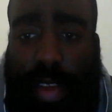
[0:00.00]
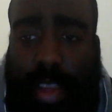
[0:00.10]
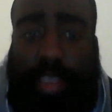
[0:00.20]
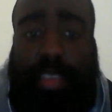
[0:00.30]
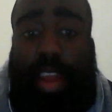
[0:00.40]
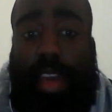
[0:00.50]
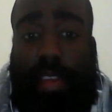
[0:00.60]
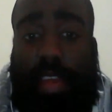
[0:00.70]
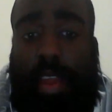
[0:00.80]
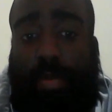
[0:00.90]
I guess, and
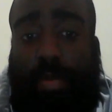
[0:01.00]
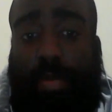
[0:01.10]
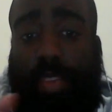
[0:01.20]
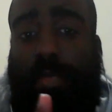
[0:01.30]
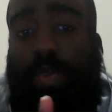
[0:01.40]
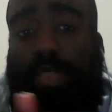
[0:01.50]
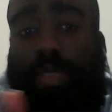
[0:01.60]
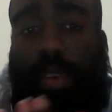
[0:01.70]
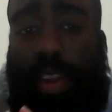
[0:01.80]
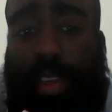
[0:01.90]
that helps us move into
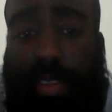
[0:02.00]
our next